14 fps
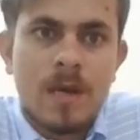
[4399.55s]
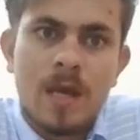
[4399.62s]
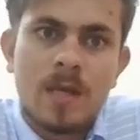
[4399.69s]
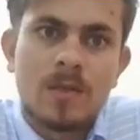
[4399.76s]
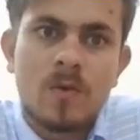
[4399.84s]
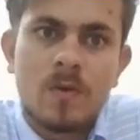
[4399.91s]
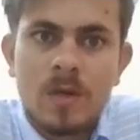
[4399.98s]

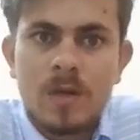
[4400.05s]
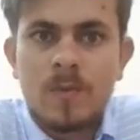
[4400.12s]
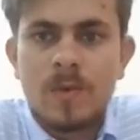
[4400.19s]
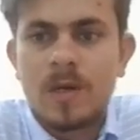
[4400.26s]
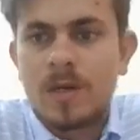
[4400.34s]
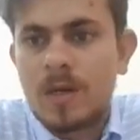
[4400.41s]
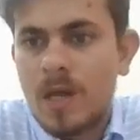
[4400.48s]
as only
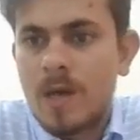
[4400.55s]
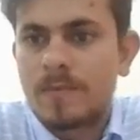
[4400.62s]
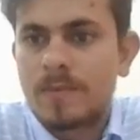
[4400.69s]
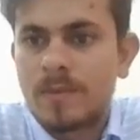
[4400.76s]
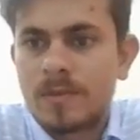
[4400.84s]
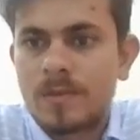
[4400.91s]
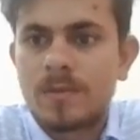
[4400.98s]
blood
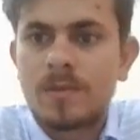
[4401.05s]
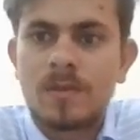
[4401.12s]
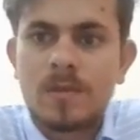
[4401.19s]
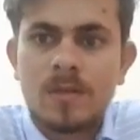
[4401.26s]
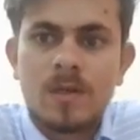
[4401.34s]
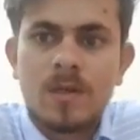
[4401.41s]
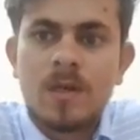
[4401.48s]
types.
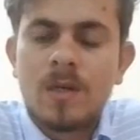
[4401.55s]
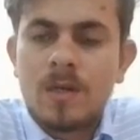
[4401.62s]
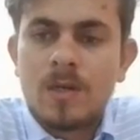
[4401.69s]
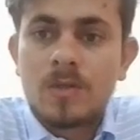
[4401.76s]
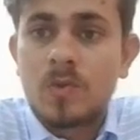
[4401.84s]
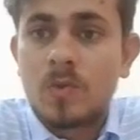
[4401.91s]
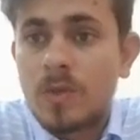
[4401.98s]

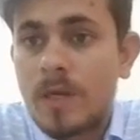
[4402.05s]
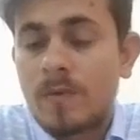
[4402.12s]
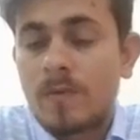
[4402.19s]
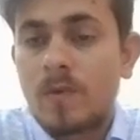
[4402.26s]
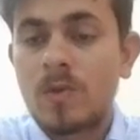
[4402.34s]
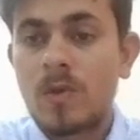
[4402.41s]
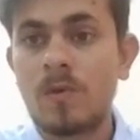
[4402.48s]
So that
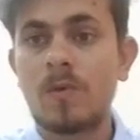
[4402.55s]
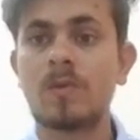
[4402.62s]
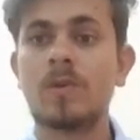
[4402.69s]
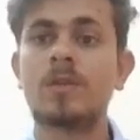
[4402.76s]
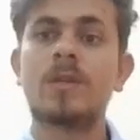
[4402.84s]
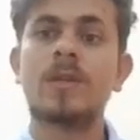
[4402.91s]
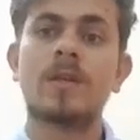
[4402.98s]
was all of
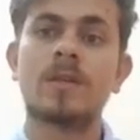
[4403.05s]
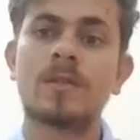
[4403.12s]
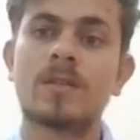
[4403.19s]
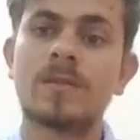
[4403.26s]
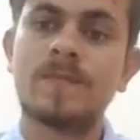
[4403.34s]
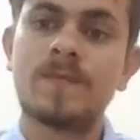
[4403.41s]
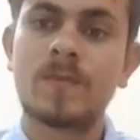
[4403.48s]
the
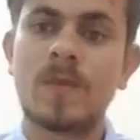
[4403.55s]
things.